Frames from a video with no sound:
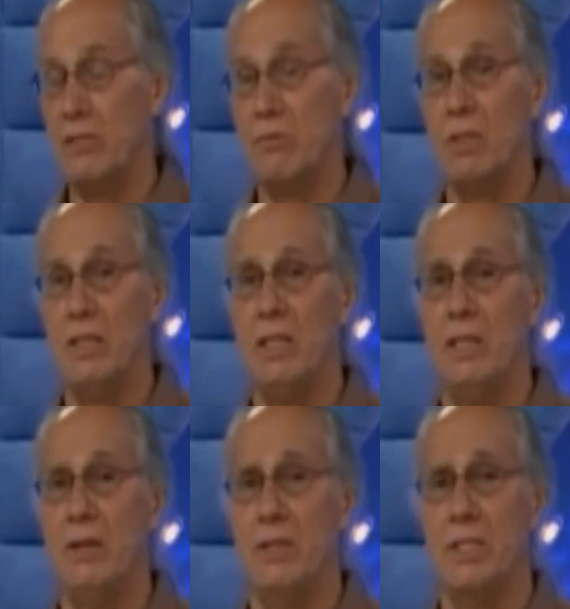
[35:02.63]
just really
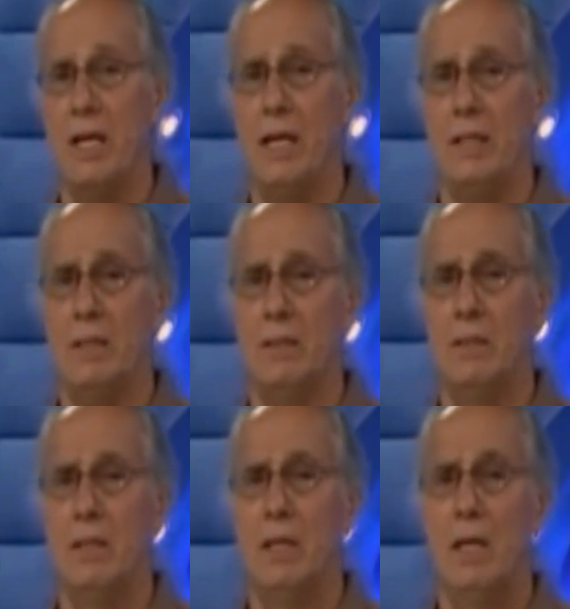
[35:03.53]
didn't understand.
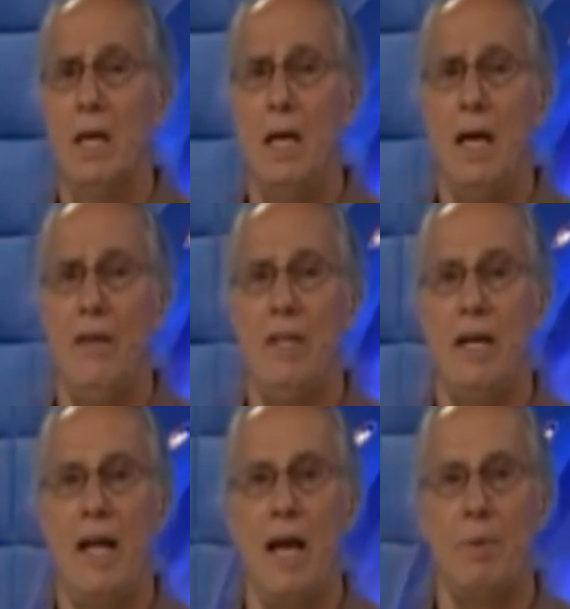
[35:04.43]
And
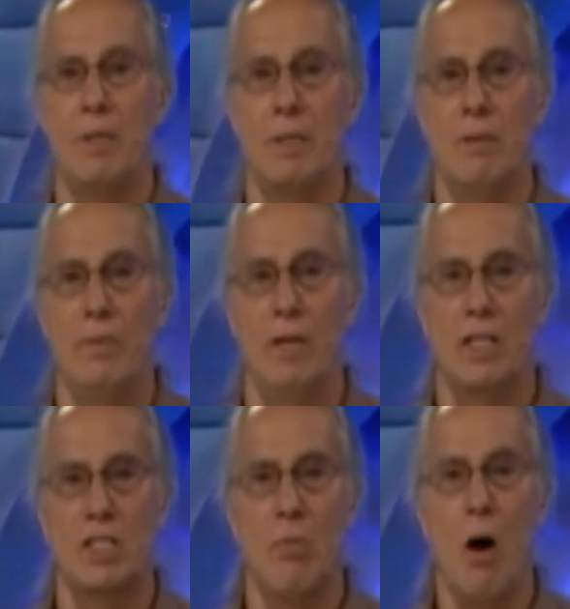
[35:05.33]
then it happened.
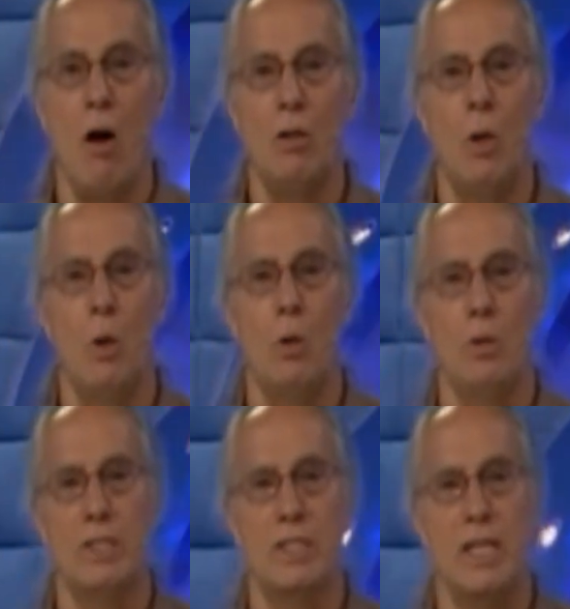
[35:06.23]
A small
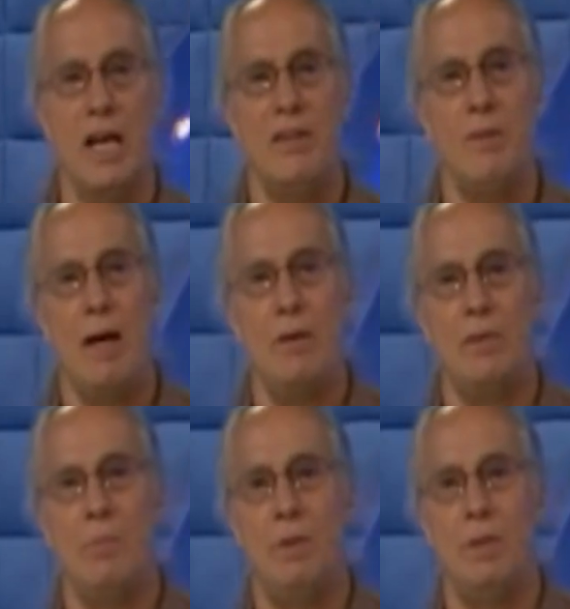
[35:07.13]
hole in the side of the
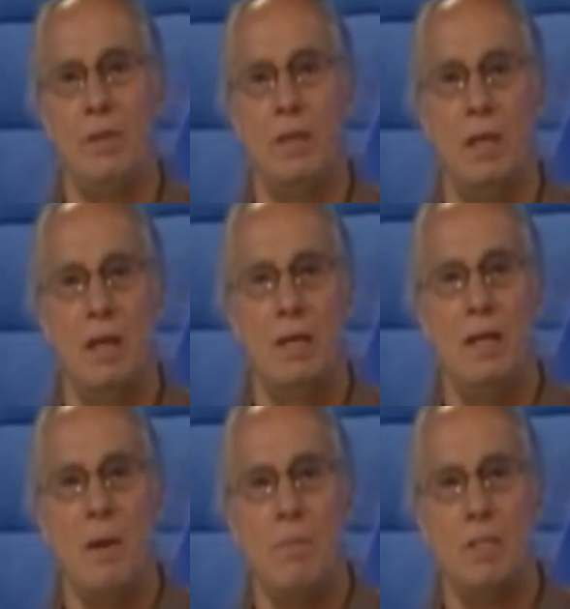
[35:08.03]
mountain appeared,
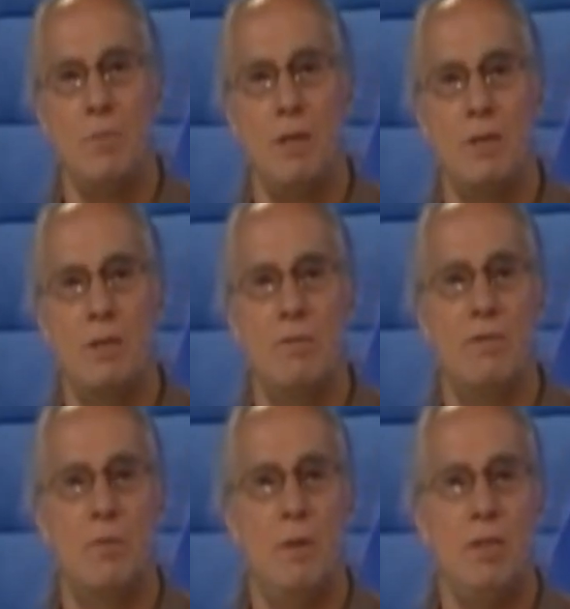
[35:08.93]
not much bigger than
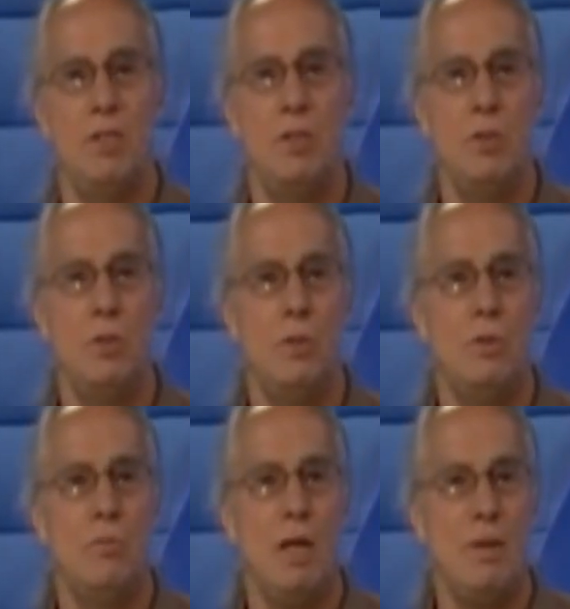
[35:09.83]
for maybe 2,
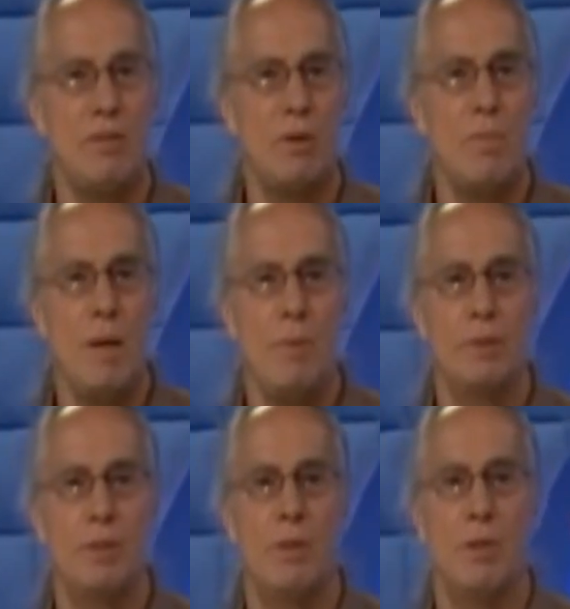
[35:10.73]
maybe 3
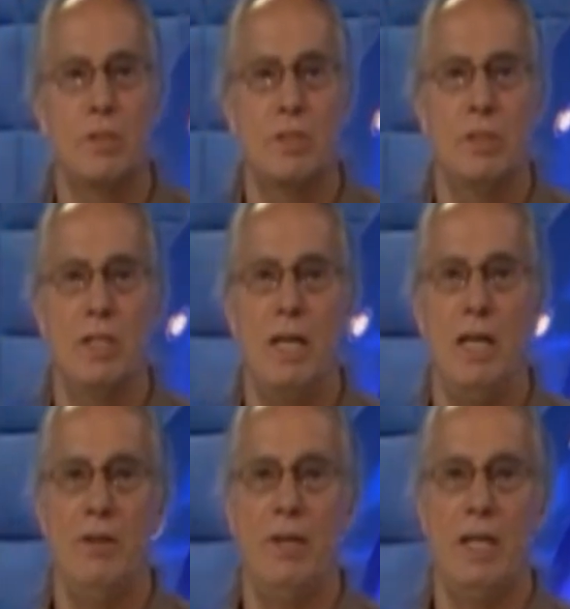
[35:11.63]
people at the most to
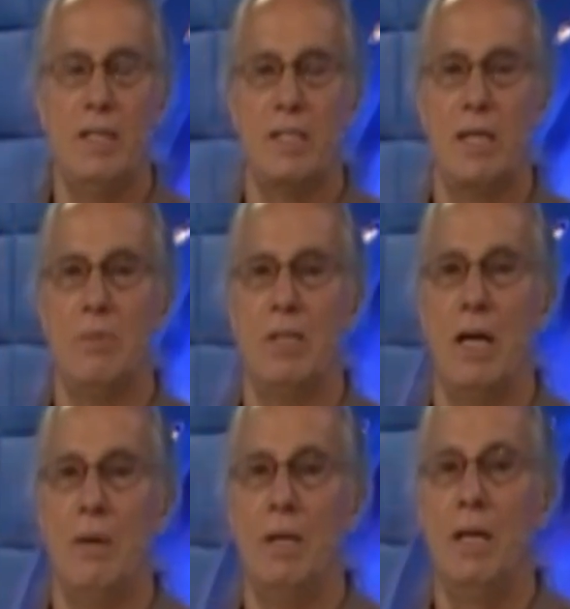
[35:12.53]
enter in at the same
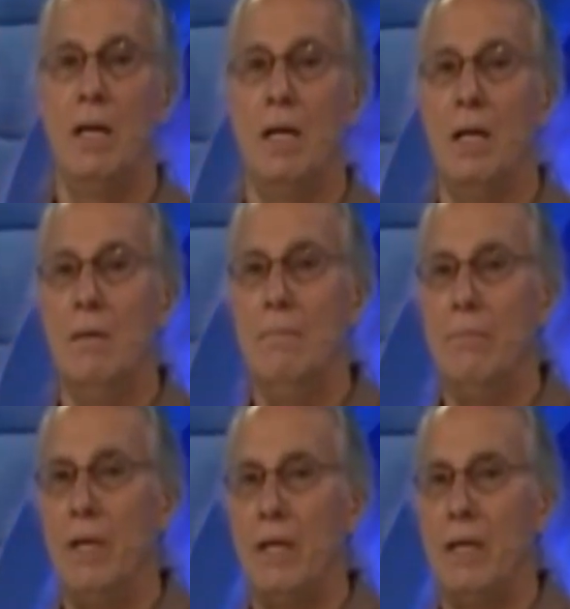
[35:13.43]
time.
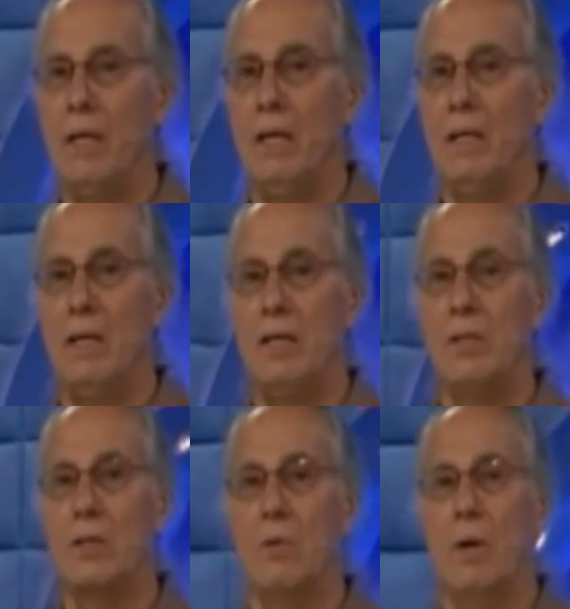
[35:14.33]
It
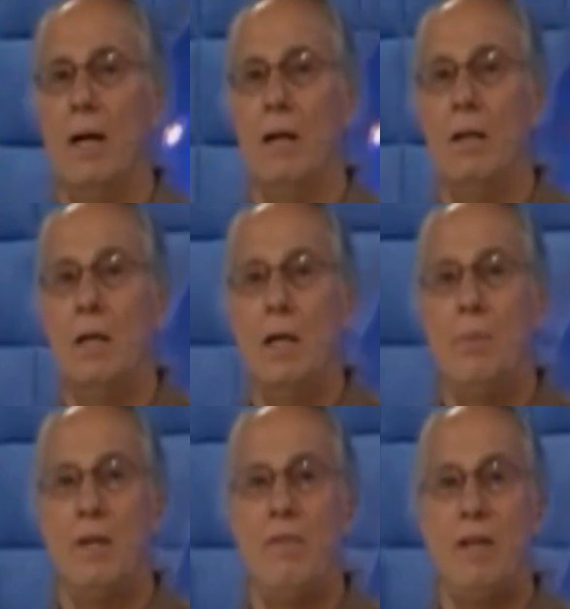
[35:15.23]
took a while,
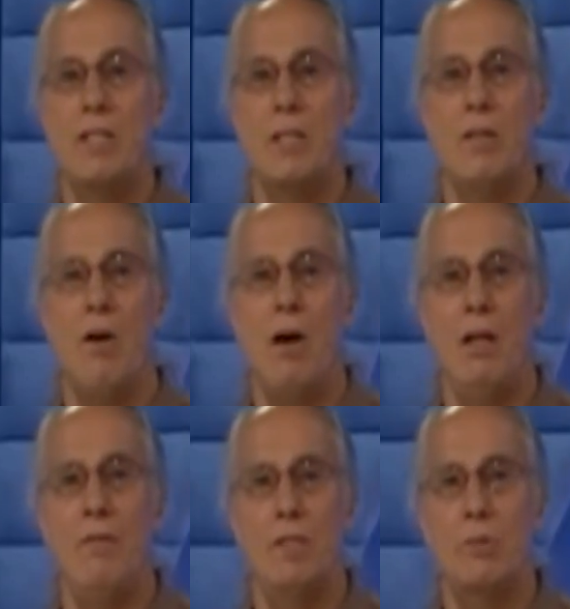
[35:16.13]
but eventually
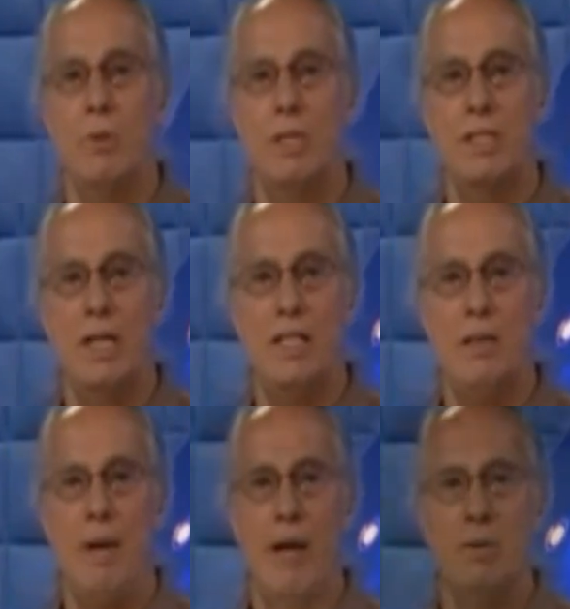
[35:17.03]
all of us were inside
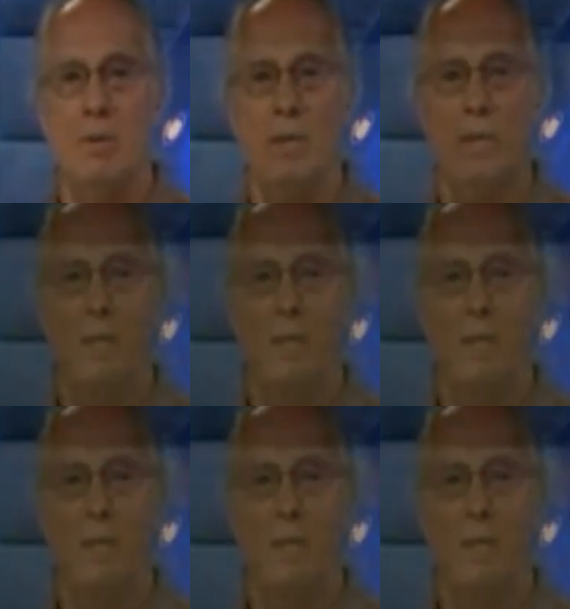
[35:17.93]
the mountain